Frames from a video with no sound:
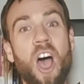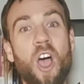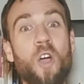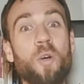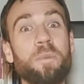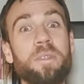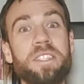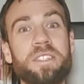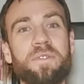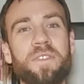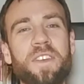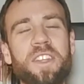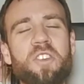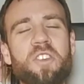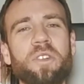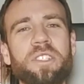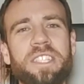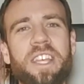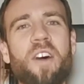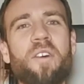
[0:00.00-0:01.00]
I hope this
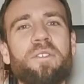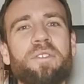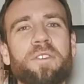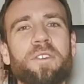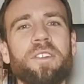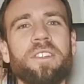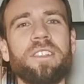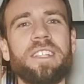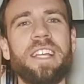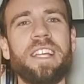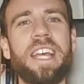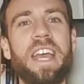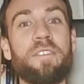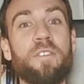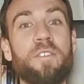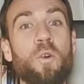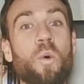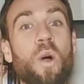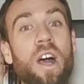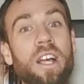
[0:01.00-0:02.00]
video was helpful.
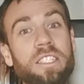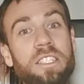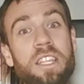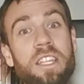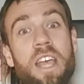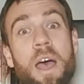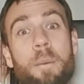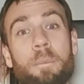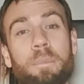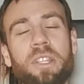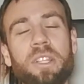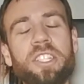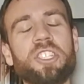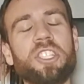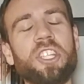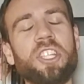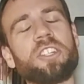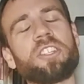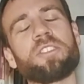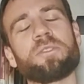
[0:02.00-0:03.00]
If it was,
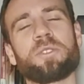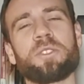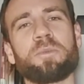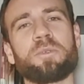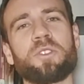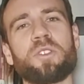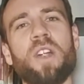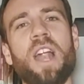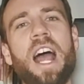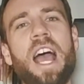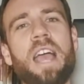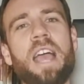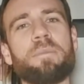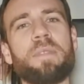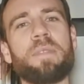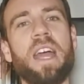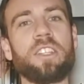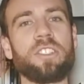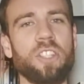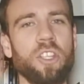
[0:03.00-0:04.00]
please share to
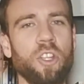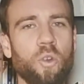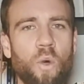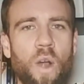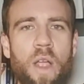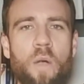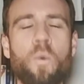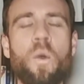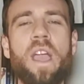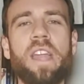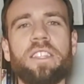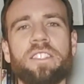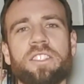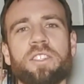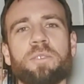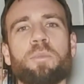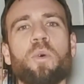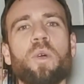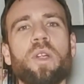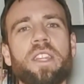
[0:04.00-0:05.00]
subscribe. That is a great way to
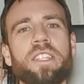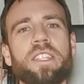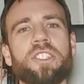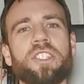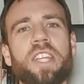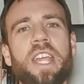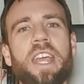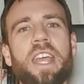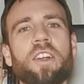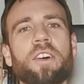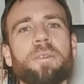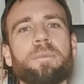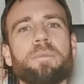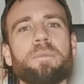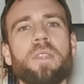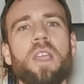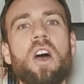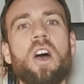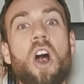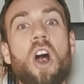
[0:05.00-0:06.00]
support this channel.
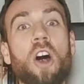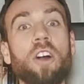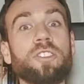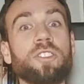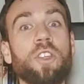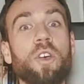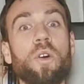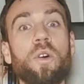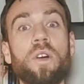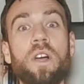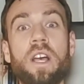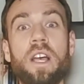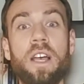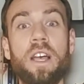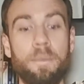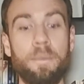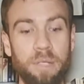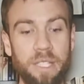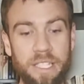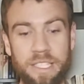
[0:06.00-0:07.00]
Also,
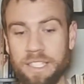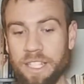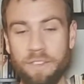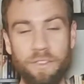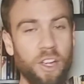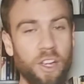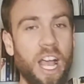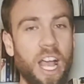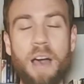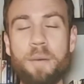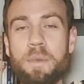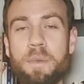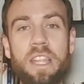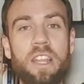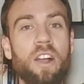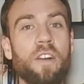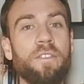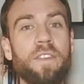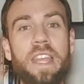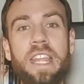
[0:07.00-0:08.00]
please leave a
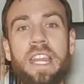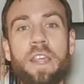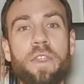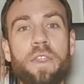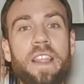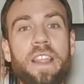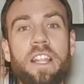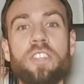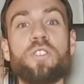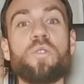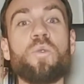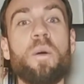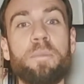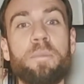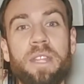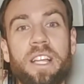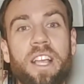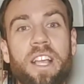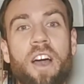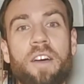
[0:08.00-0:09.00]
comment of anything that you
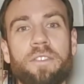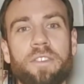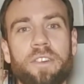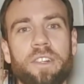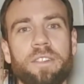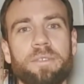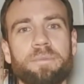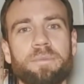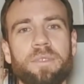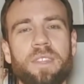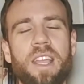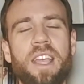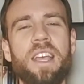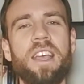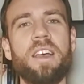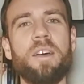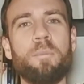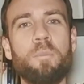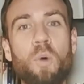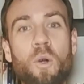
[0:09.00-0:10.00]
want me to cover.
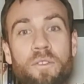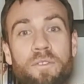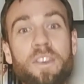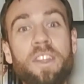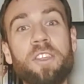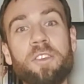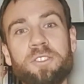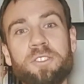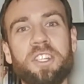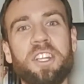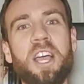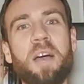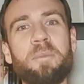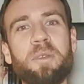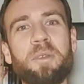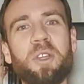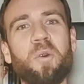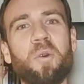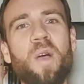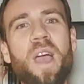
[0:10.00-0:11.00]
More videos are
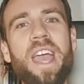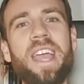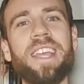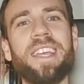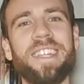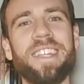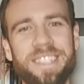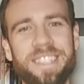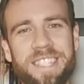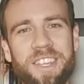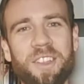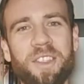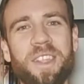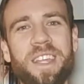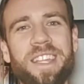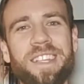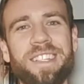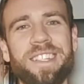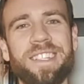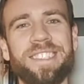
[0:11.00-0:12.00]
coming your way. Until
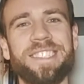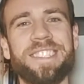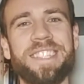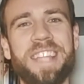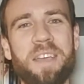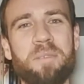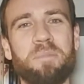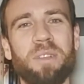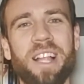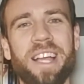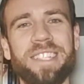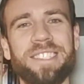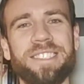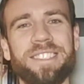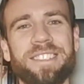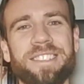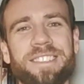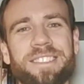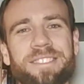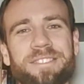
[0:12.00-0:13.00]
then, stay
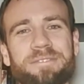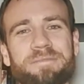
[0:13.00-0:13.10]
blessed.